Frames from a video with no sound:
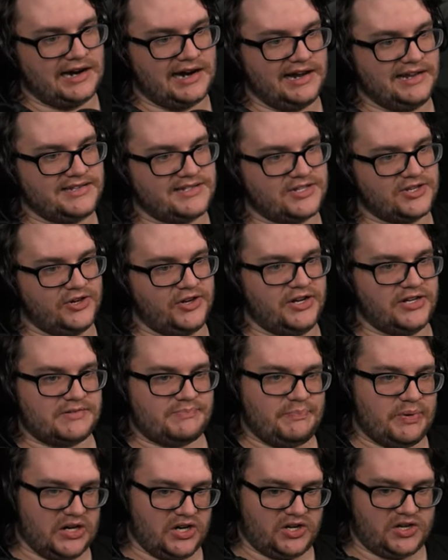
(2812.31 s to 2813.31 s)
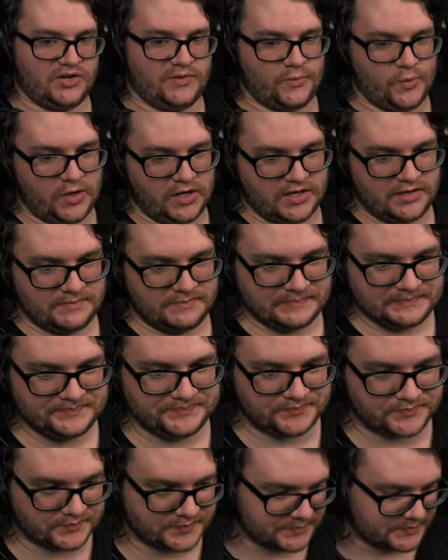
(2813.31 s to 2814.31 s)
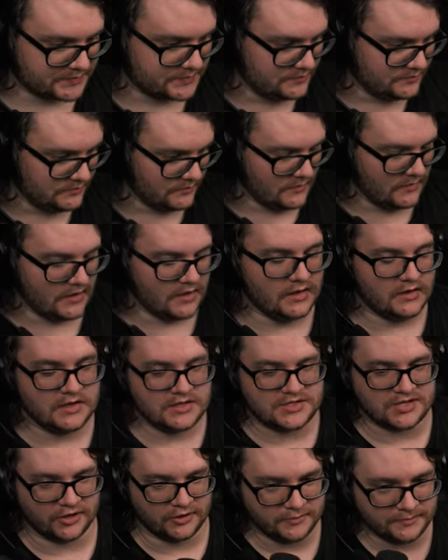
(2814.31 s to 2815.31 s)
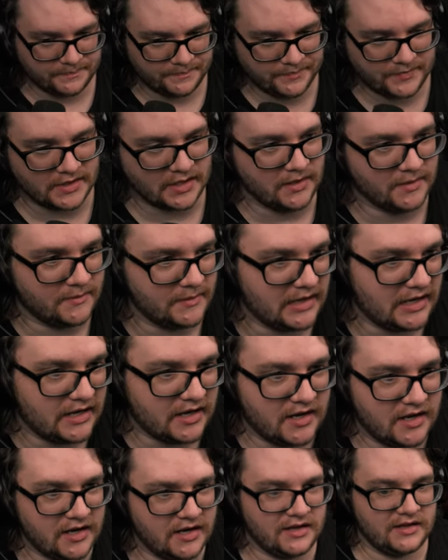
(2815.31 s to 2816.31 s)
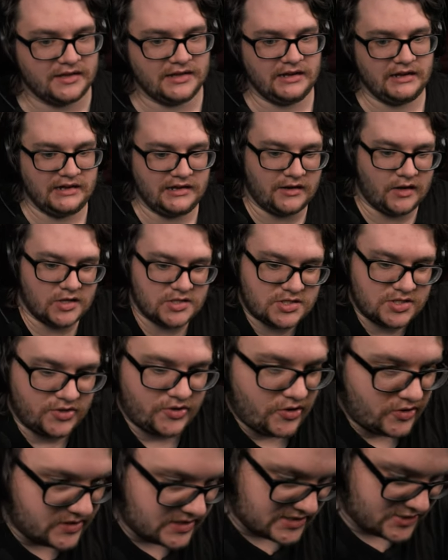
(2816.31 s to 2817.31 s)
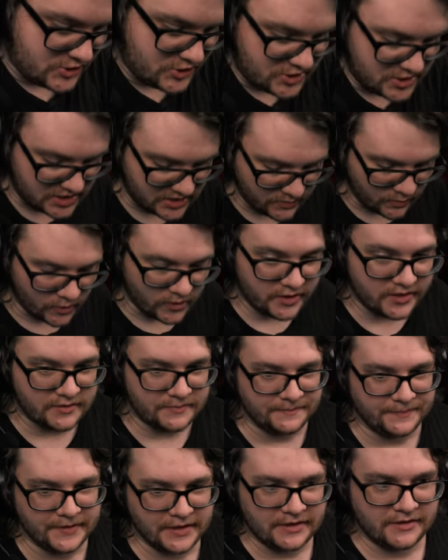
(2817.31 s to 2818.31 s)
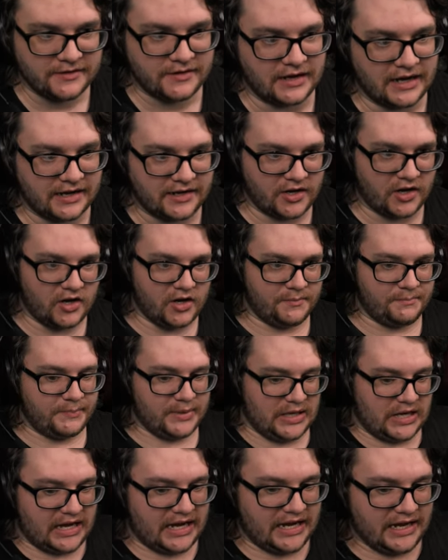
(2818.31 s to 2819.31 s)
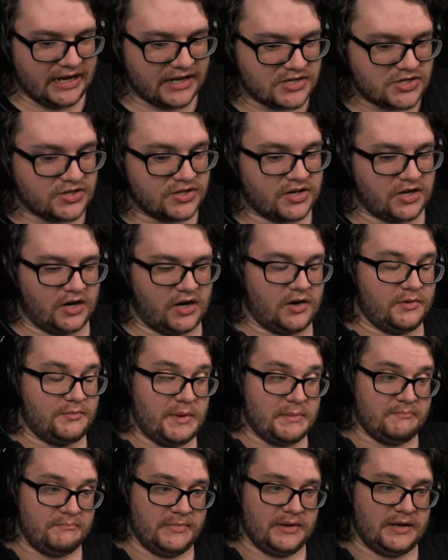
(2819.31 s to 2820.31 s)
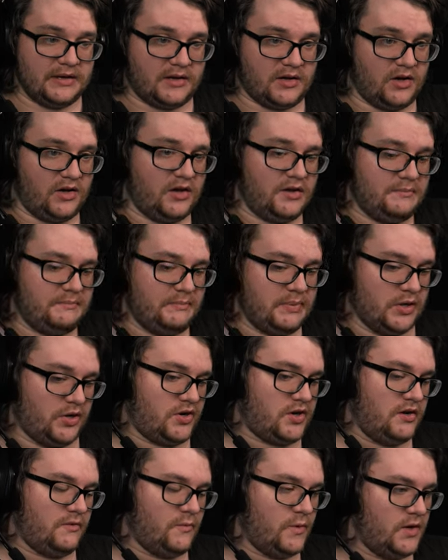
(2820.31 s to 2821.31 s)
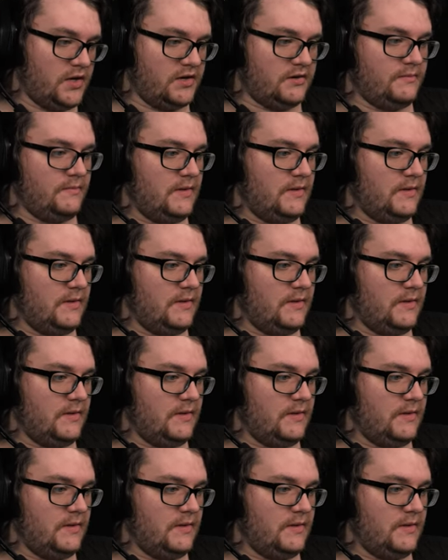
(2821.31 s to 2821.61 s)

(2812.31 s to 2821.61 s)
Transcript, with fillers: right, so here's Birkin one. So, uh, it, also known as G one. I call him, but I actually call him call him Birkin one.